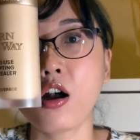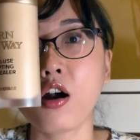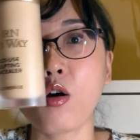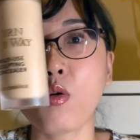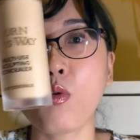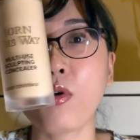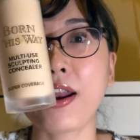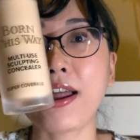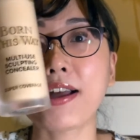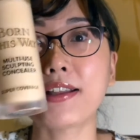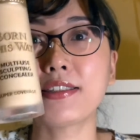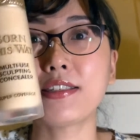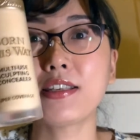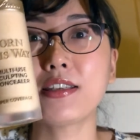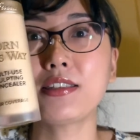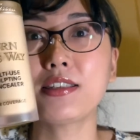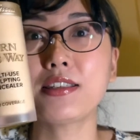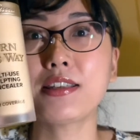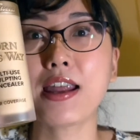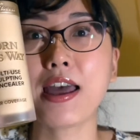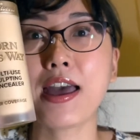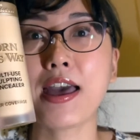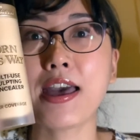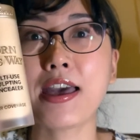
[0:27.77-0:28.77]
What I did
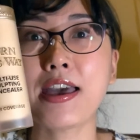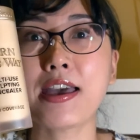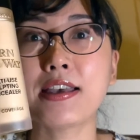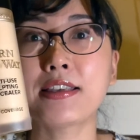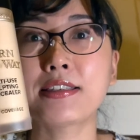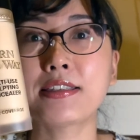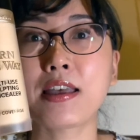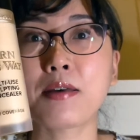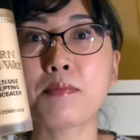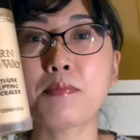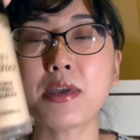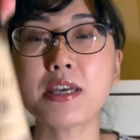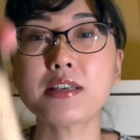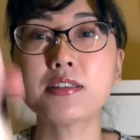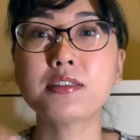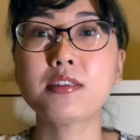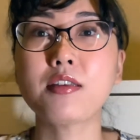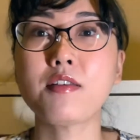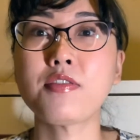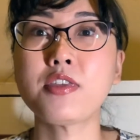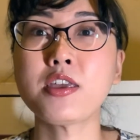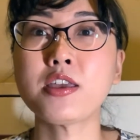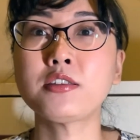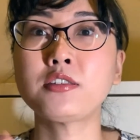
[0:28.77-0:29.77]
today is I
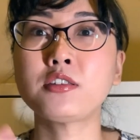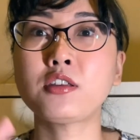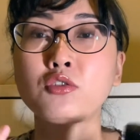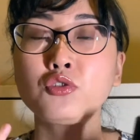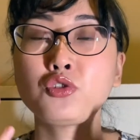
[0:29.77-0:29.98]
mixed these